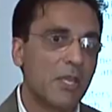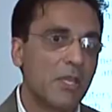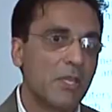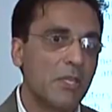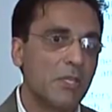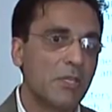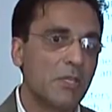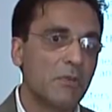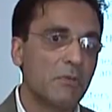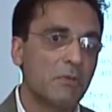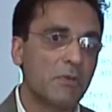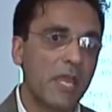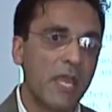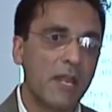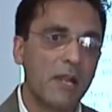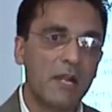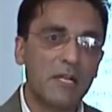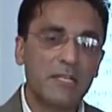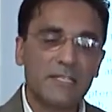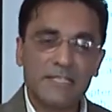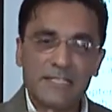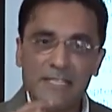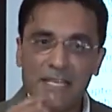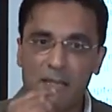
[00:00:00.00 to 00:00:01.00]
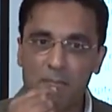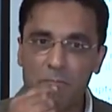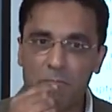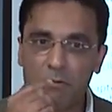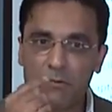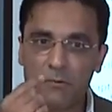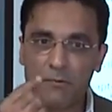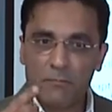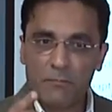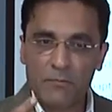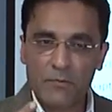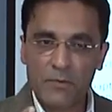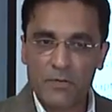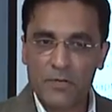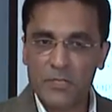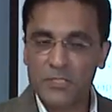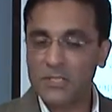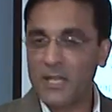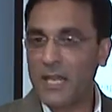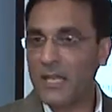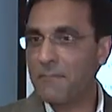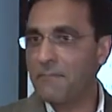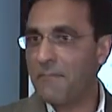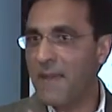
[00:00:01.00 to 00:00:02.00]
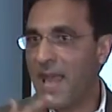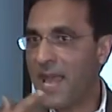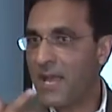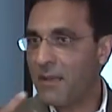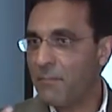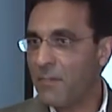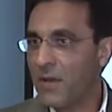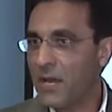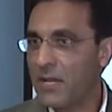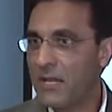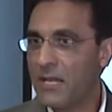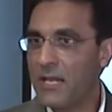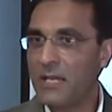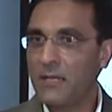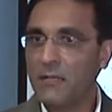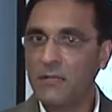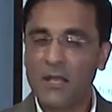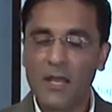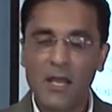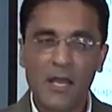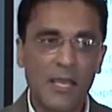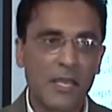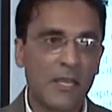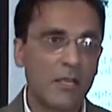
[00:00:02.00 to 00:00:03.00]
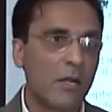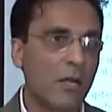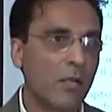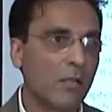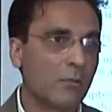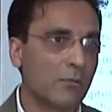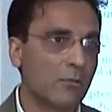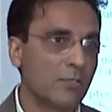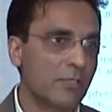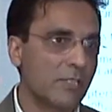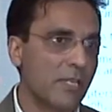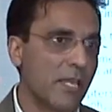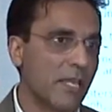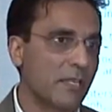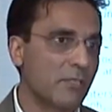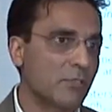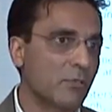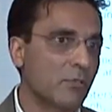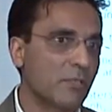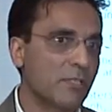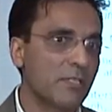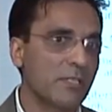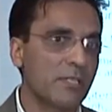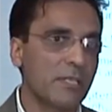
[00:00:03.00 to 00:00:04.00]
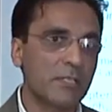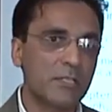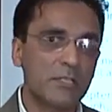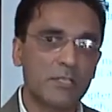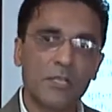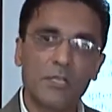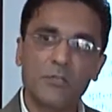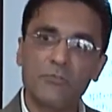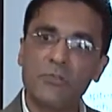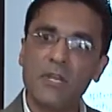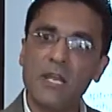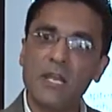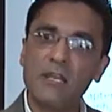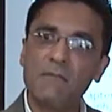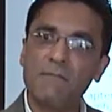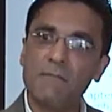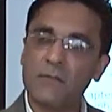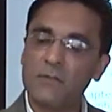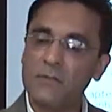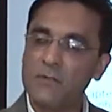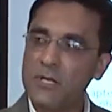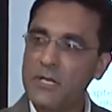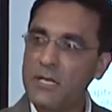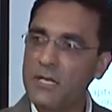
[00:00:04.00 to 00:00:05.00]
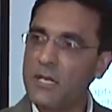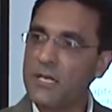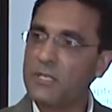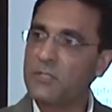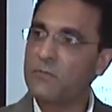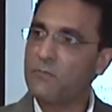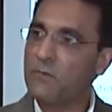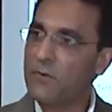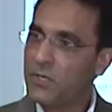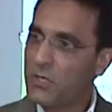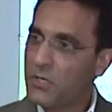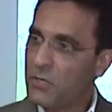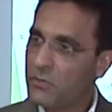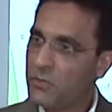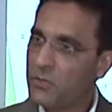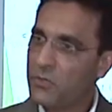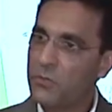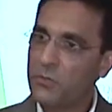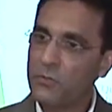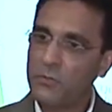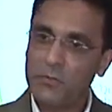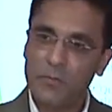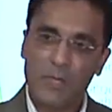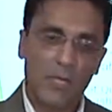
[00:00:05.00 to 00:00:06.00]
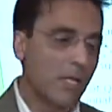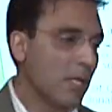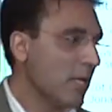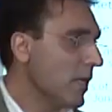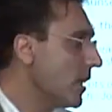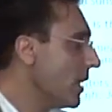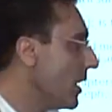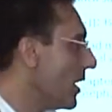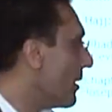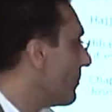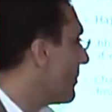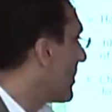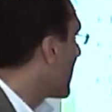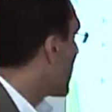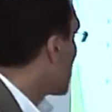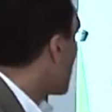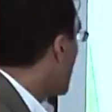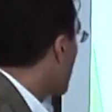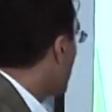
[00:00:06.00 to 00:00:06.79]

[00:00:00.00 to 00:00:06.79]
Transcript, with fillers: You cannot say words like backbiting, lying, all those things. So it's a, it's a training for 30 days for you to uh, become